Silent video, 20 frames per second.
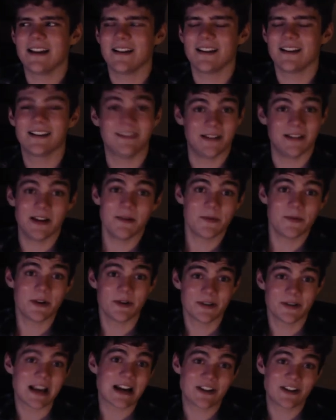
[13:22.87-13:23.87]
it, there
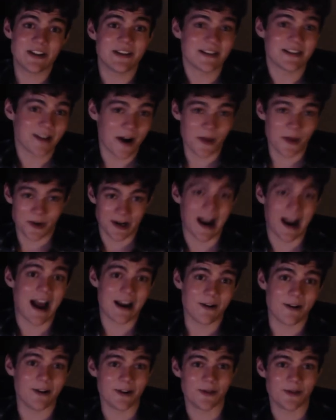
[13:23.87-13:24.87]
was actually this other guy
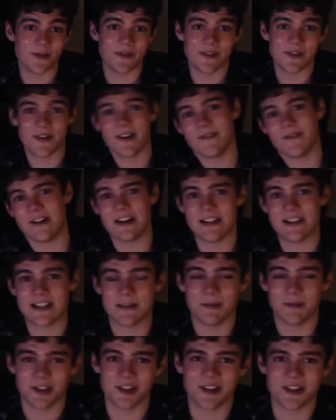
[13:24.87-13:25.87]
going through the, a very
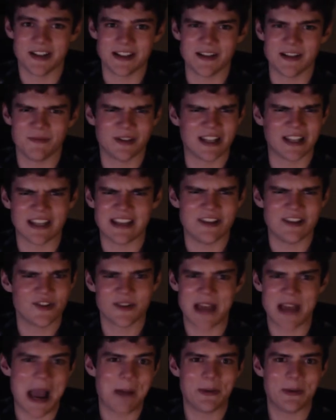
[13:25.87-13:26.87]
similar thing to like he just
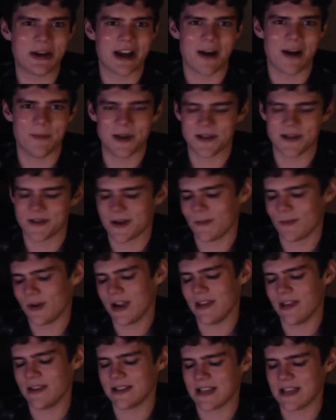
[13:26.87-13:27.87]
happened to come into subway
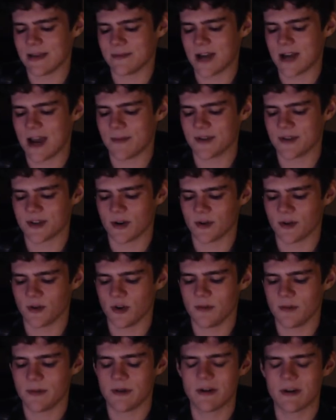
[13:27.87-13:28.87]
at the same time as our
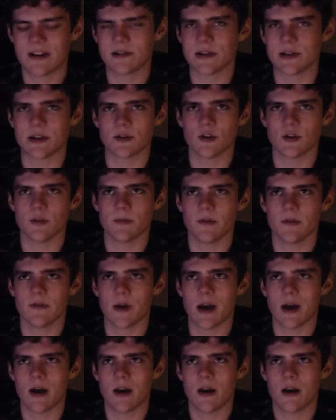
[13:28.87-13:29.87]
group and i was in a group of
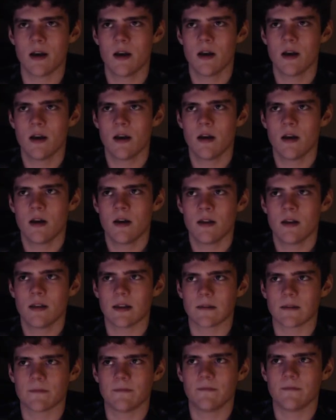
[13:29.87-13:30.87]
uh
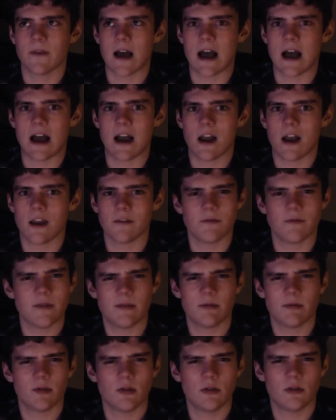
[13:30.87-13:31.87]
like five
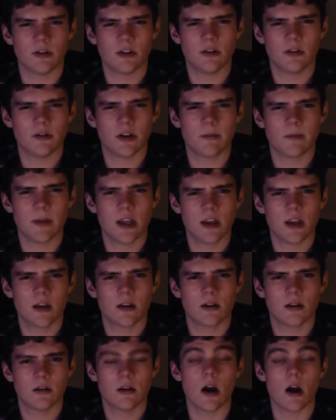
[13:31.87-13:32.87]
people including me
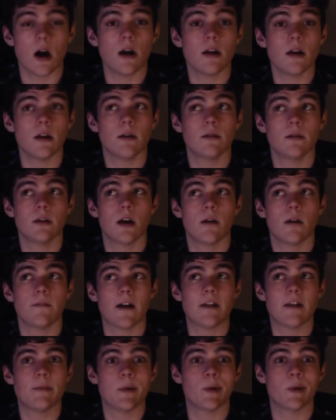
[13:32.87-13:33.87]
not, not
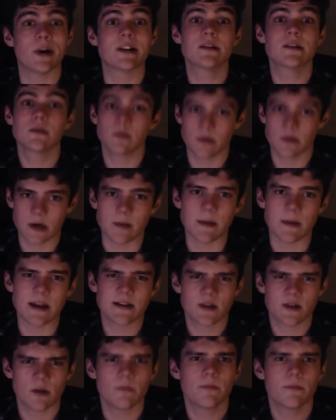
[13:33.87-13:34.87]
five people excluding me
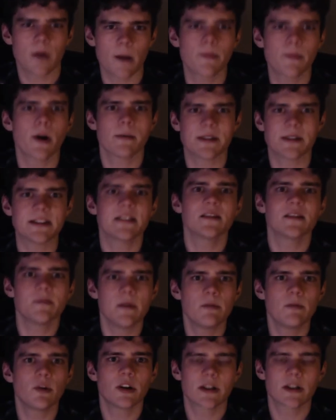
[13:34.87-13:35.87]
so uh, probably six
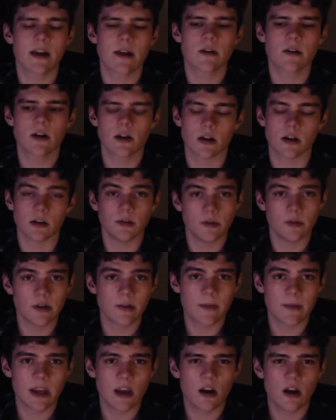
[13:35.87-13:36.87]
people altogether including
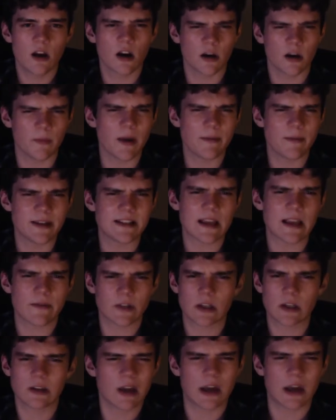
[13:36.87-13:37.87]
me or maybe
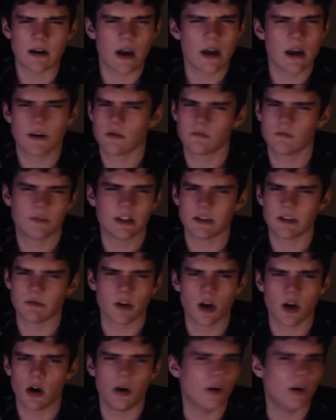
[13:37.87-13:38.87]
seven i don't, I don't really
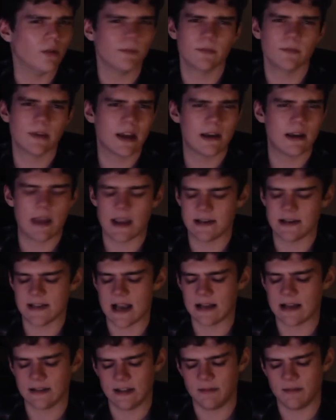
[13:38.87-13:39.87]
recall
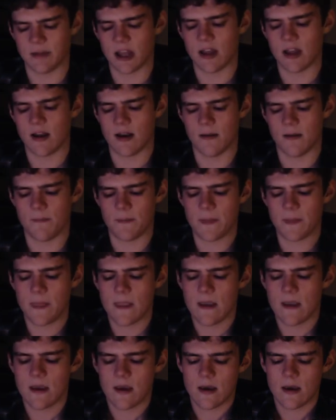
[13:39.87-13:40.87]
exactly but um,
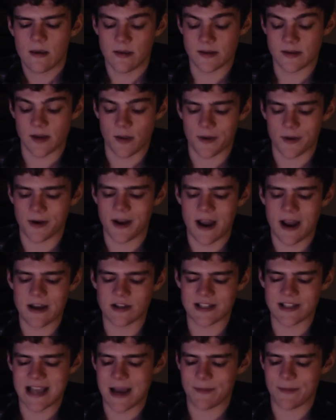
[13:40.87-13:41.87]
this other guy
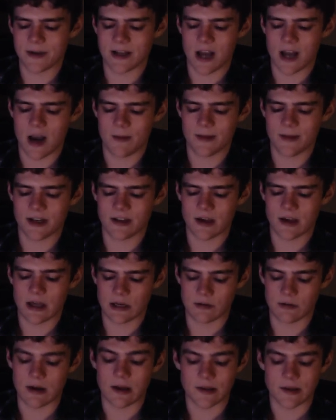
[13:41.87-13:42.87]
just happened to come in at, at
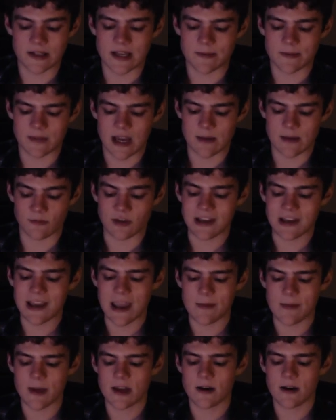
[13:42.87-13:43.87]
around the same time we
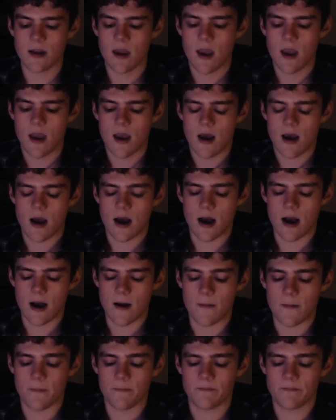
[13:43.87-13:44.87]
came in
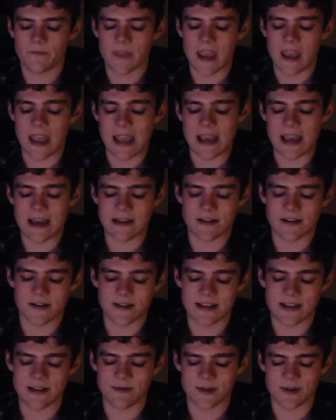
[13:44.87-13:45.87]
um, and
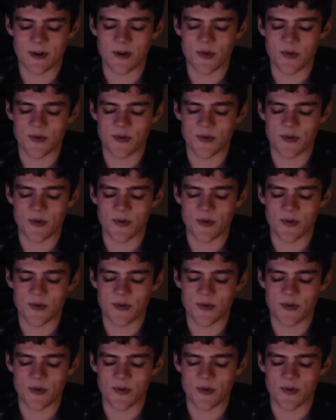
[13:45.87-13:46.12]
he was going through